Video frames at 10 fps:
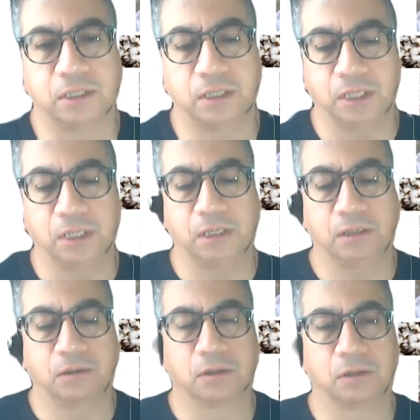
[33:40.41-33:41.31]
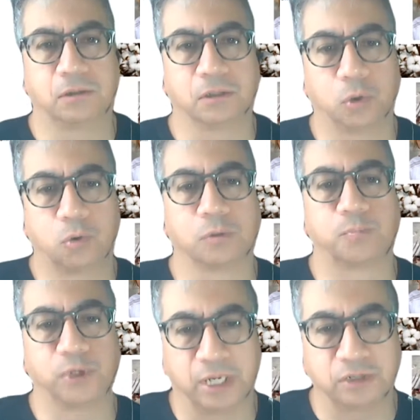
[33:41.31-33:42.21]
the local
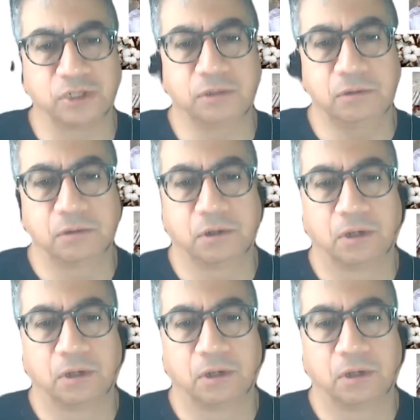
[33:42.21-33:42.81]
production.